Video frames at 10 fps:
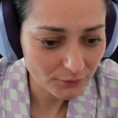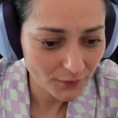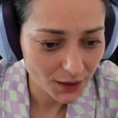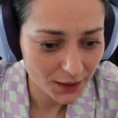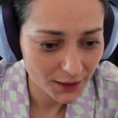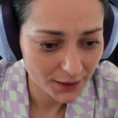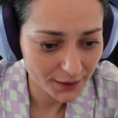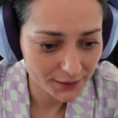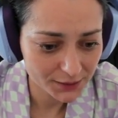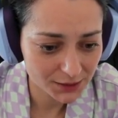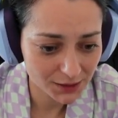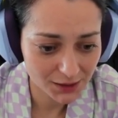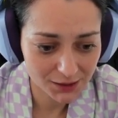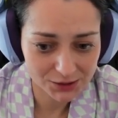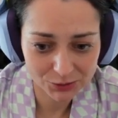and
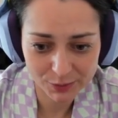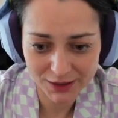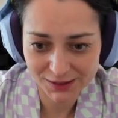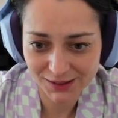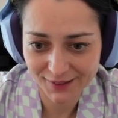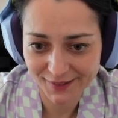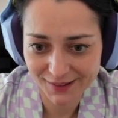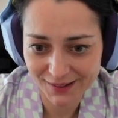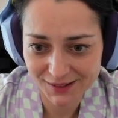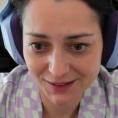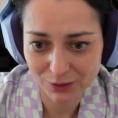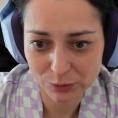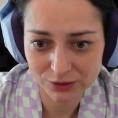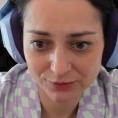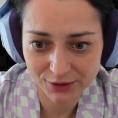surprisingly, yes, I
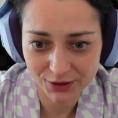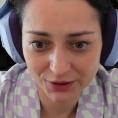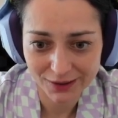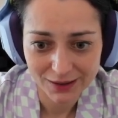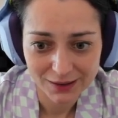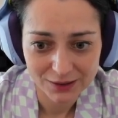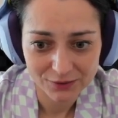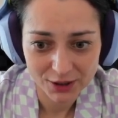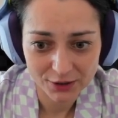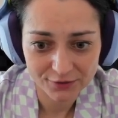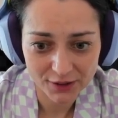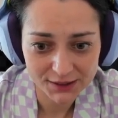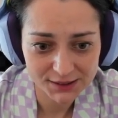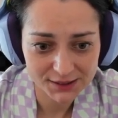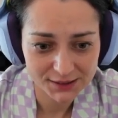won very, very
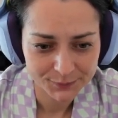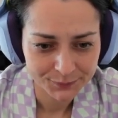fast.